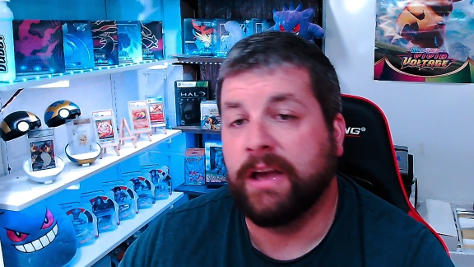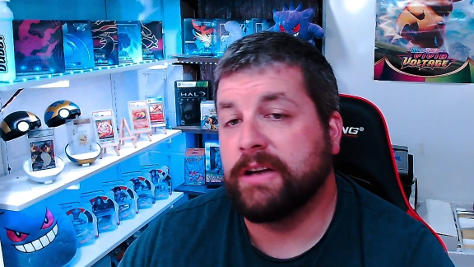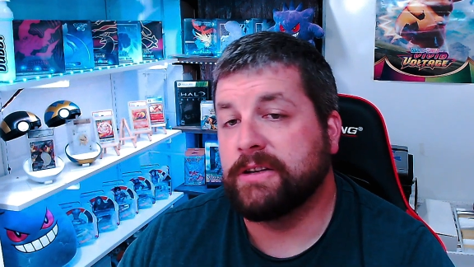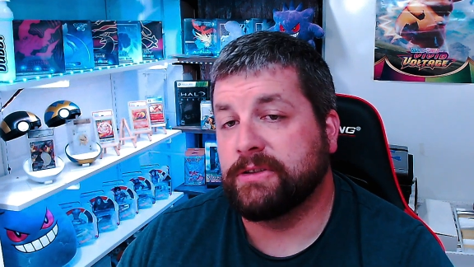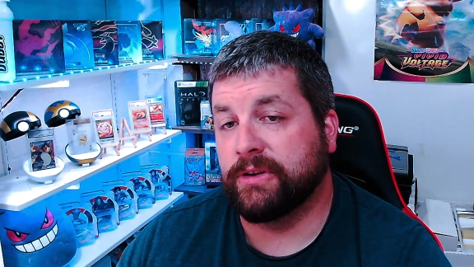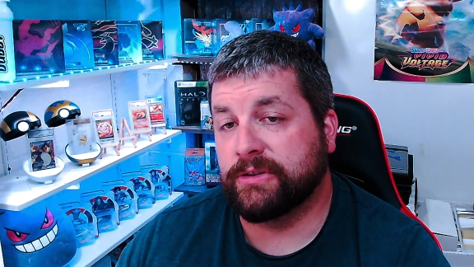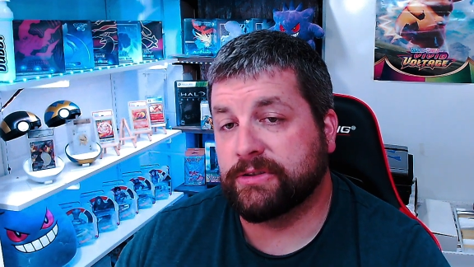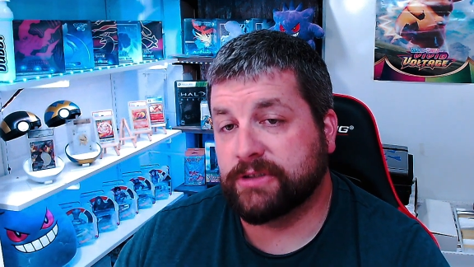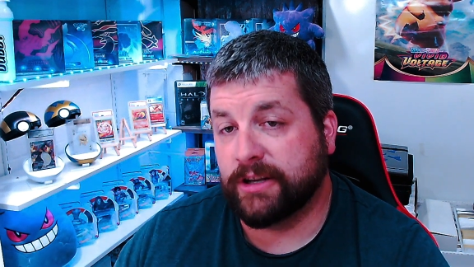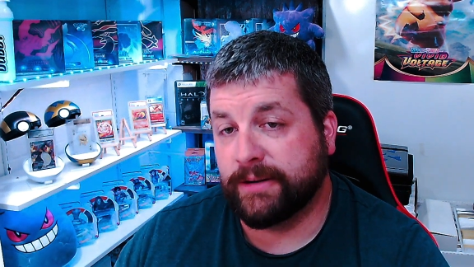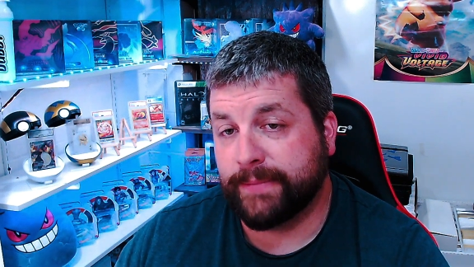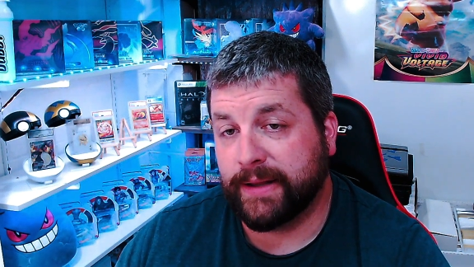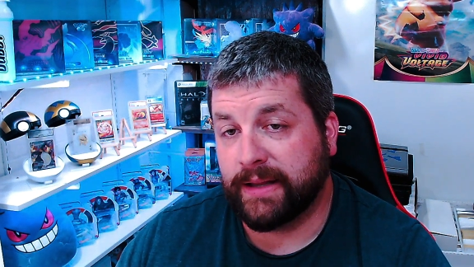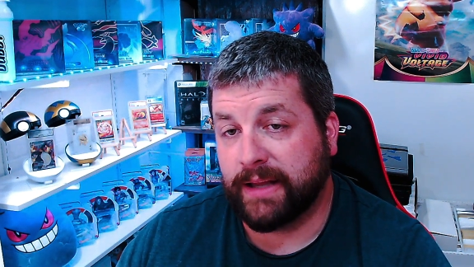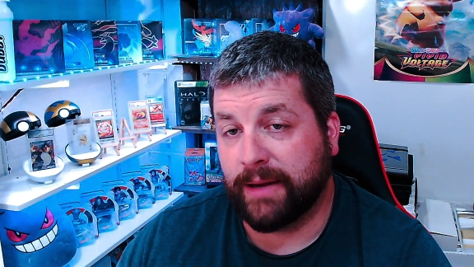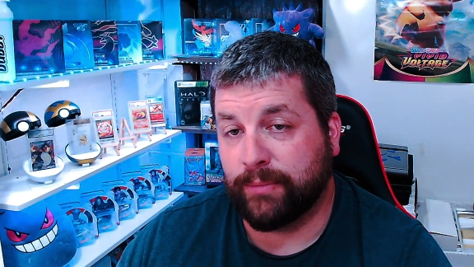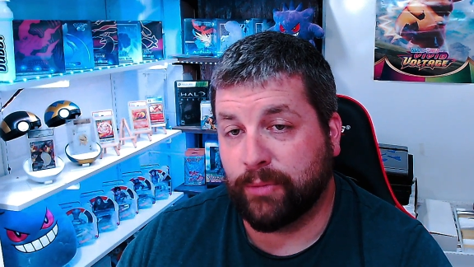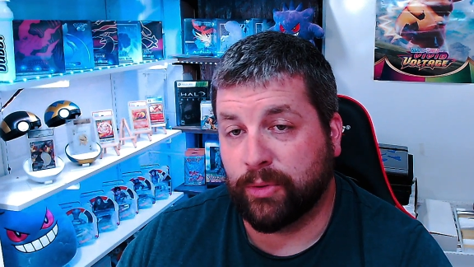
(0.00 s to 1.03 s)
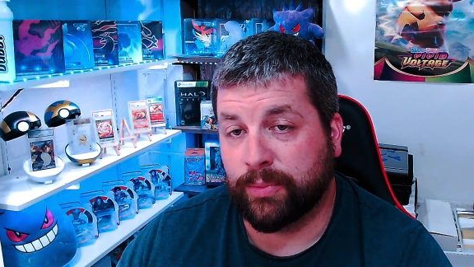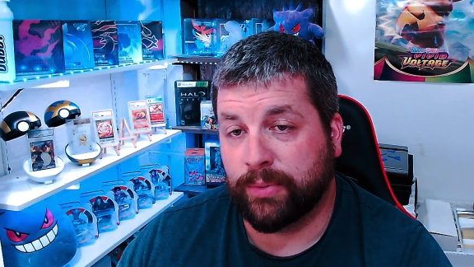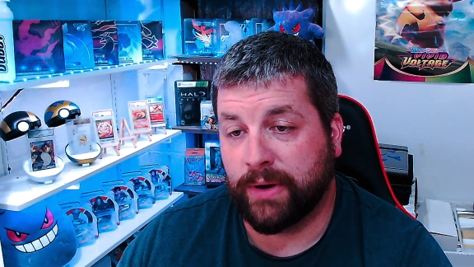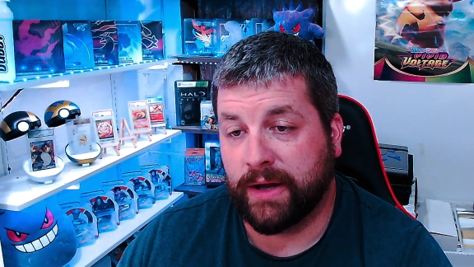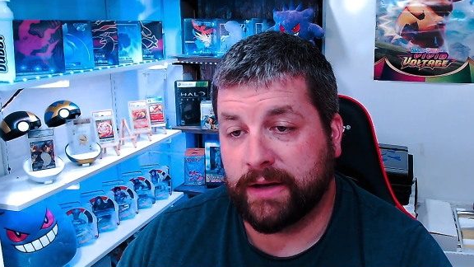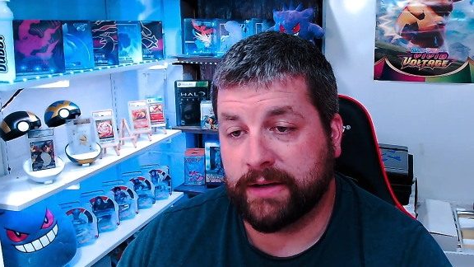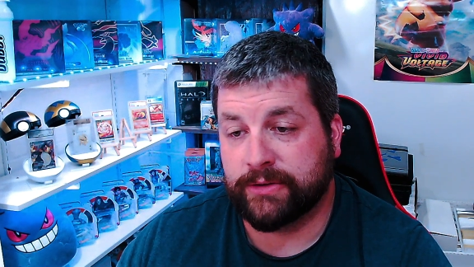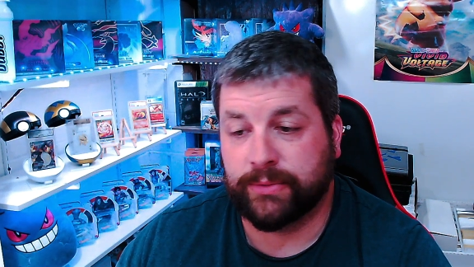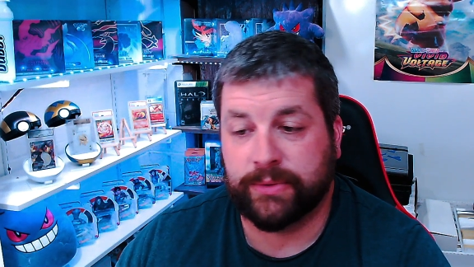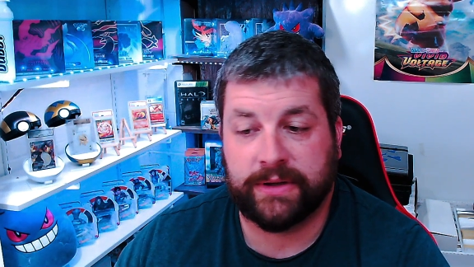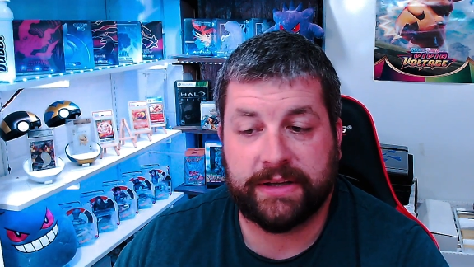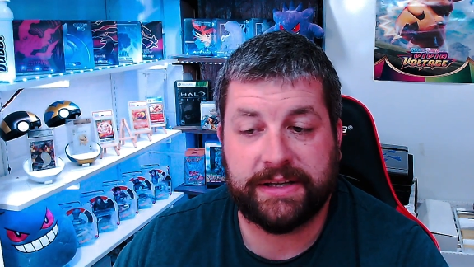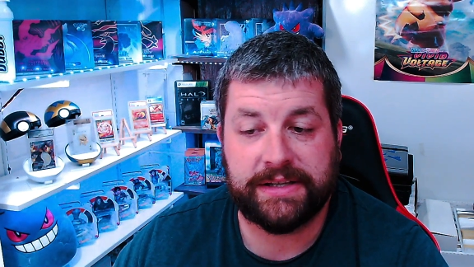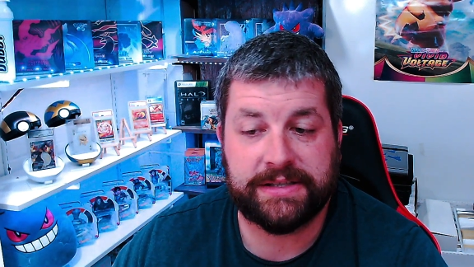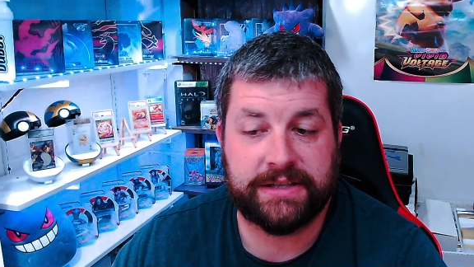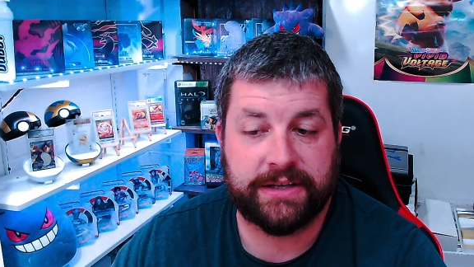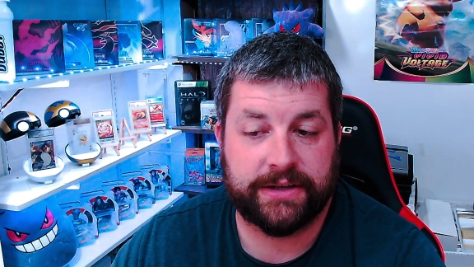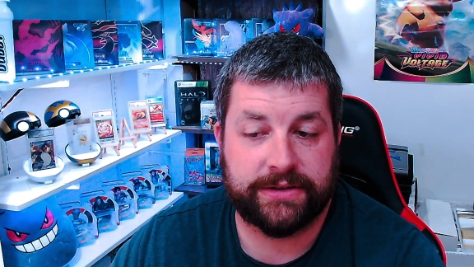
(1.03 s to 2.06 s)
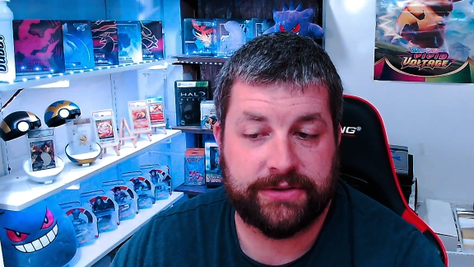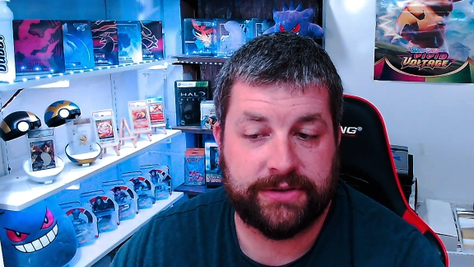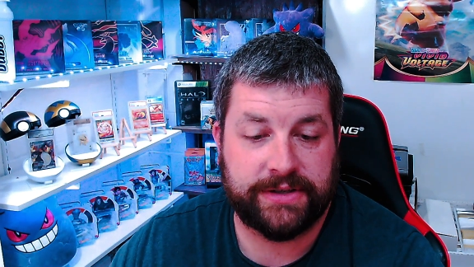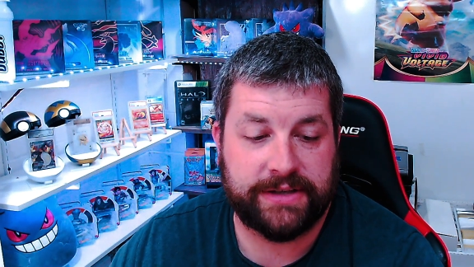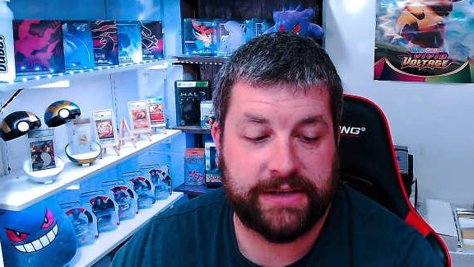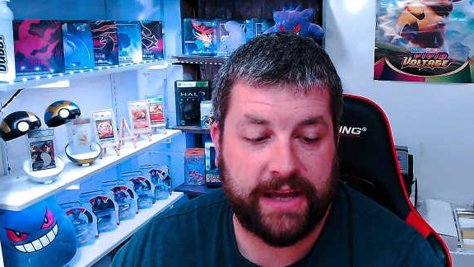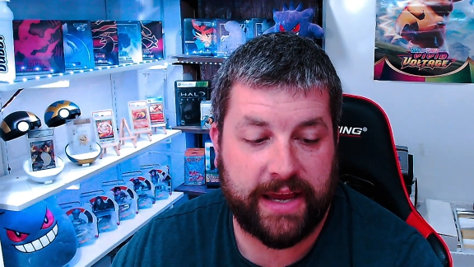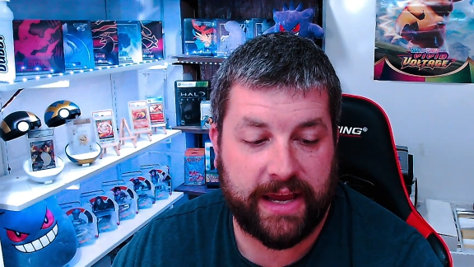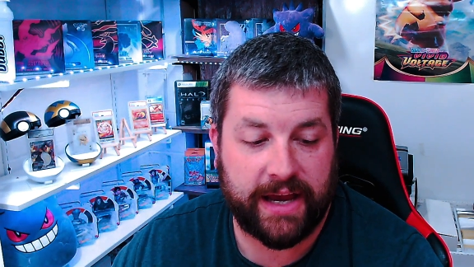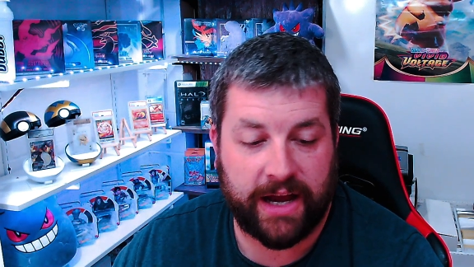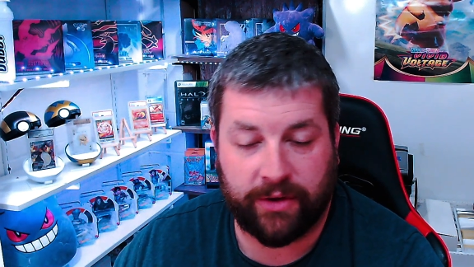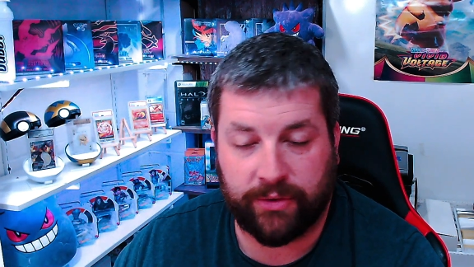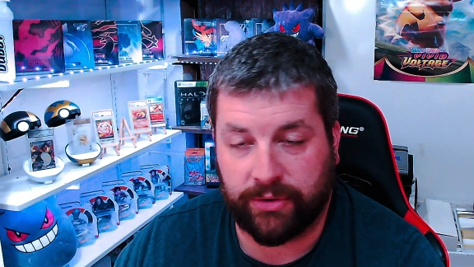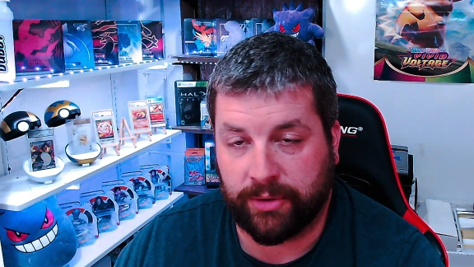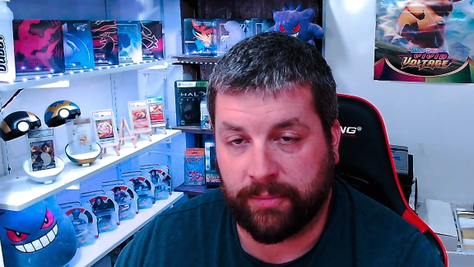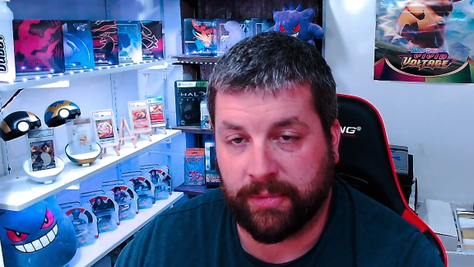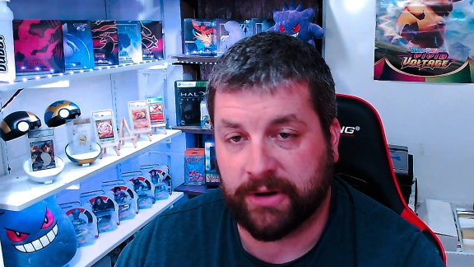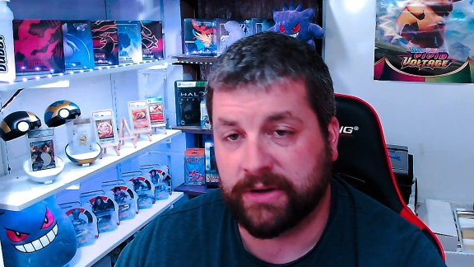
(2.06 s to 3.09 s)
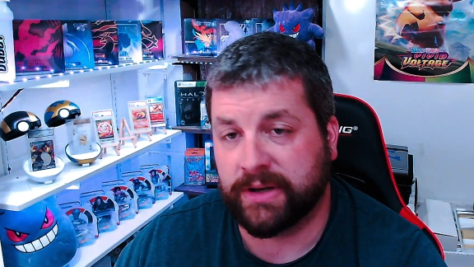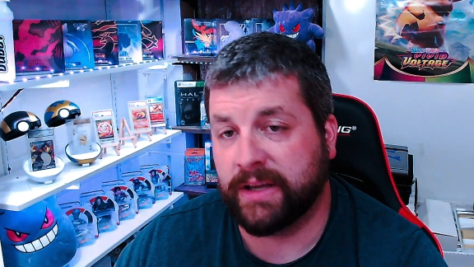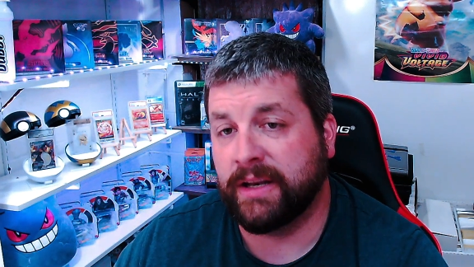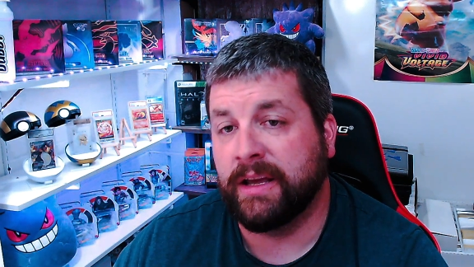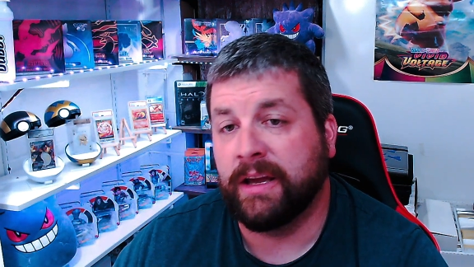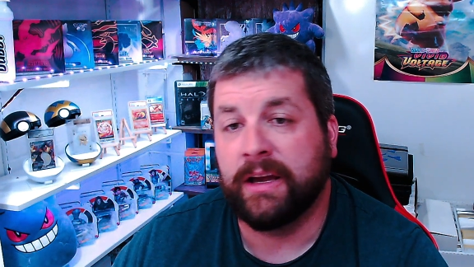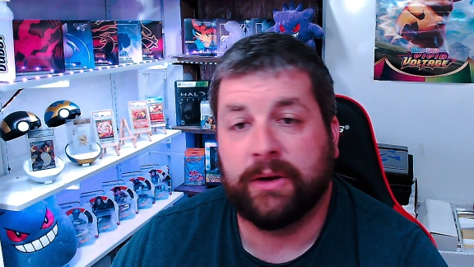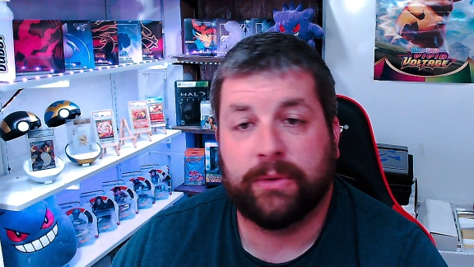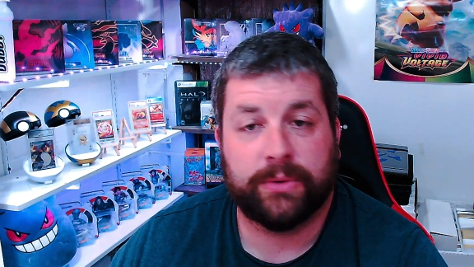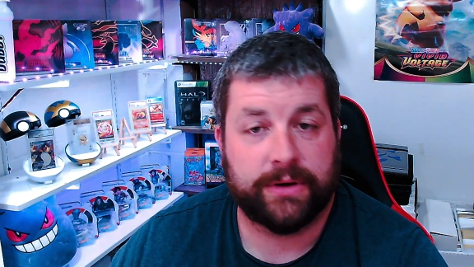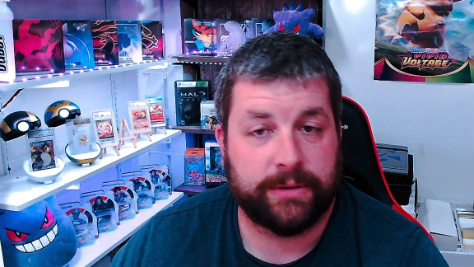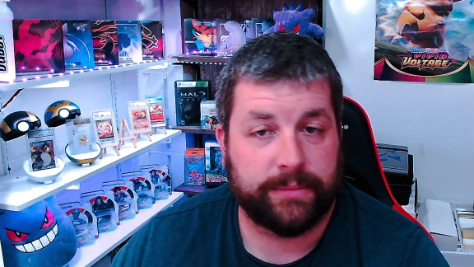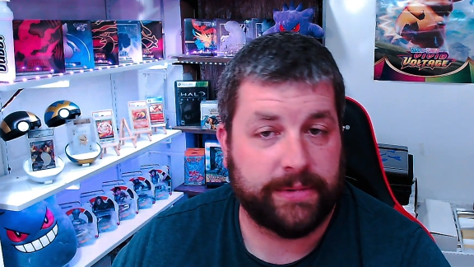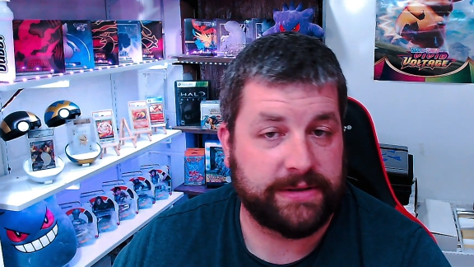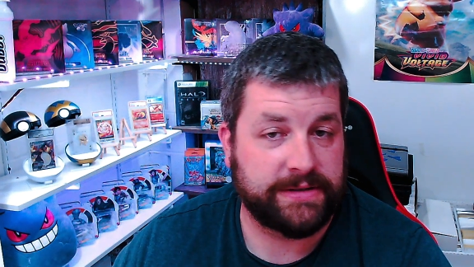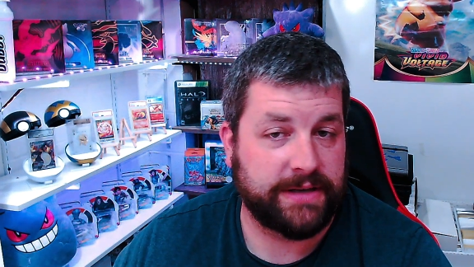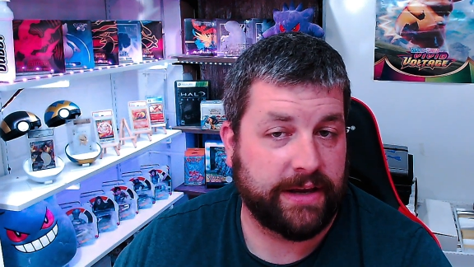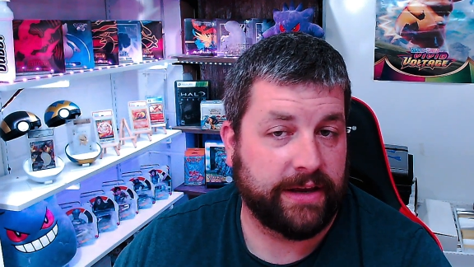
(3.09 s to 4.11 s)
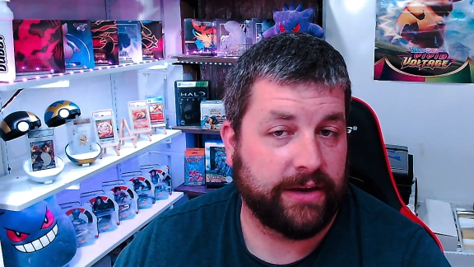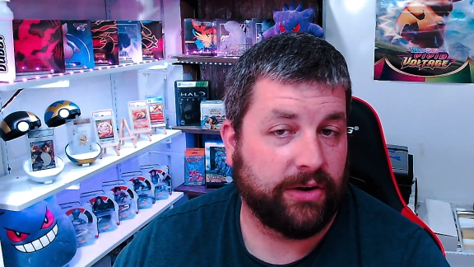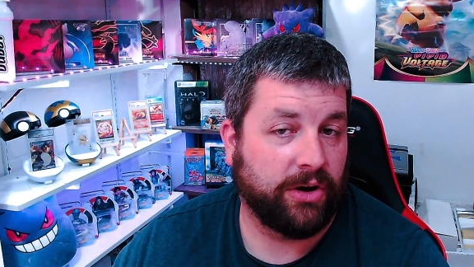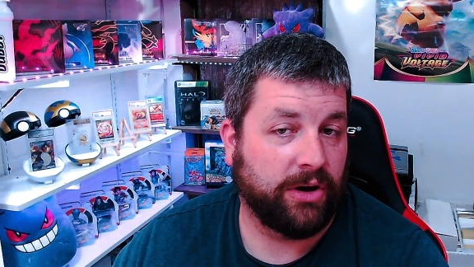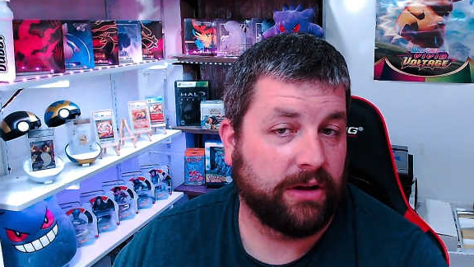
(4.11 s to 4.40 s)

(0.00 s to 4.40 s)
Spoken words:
So there's going to be a lot more product released here today out in the market. We're going to be seeing all